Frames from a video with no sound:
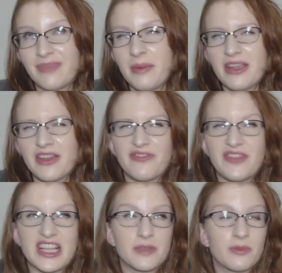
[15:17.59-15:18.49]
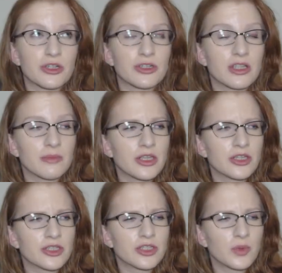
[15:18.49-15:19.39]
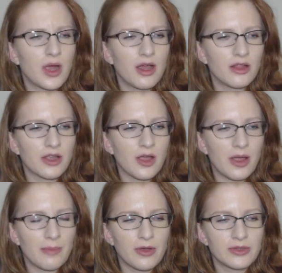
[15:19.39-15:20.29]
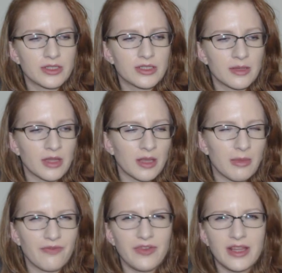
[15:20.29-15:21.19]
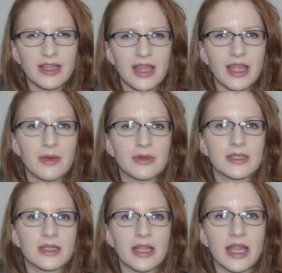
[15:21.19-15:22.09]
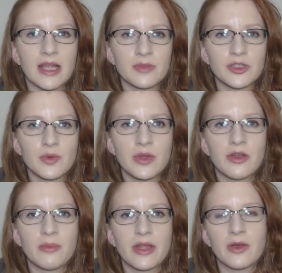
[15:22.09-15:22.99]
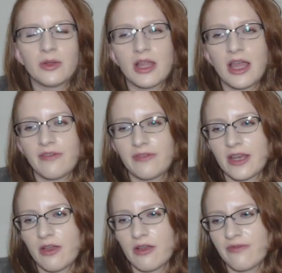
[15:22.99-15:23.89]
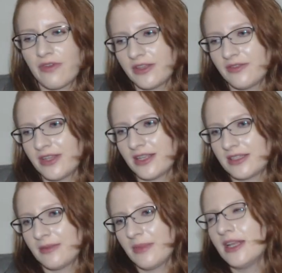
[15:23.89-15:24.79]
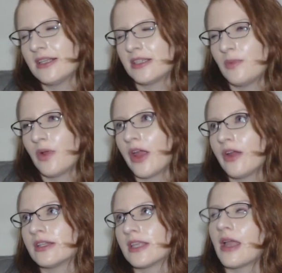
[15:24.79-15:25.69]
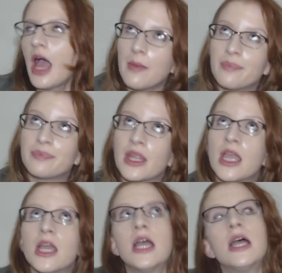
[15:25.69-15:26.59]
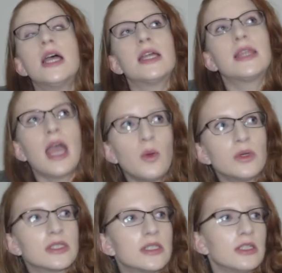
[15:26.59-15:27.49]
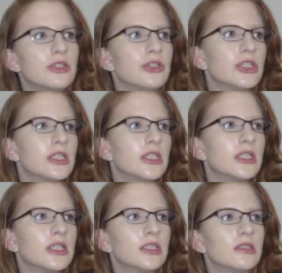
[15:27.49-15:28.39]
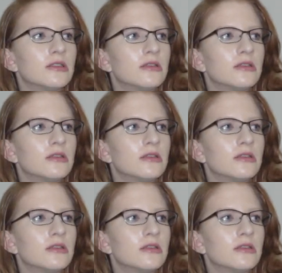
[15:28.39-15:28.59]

maybe on Facebook or something just a while ago. I posted something about feeling like I was on a hamster wheel my whole life, and now I finally realized I'm getting somewhere, and it's like, ah, that was a delusion.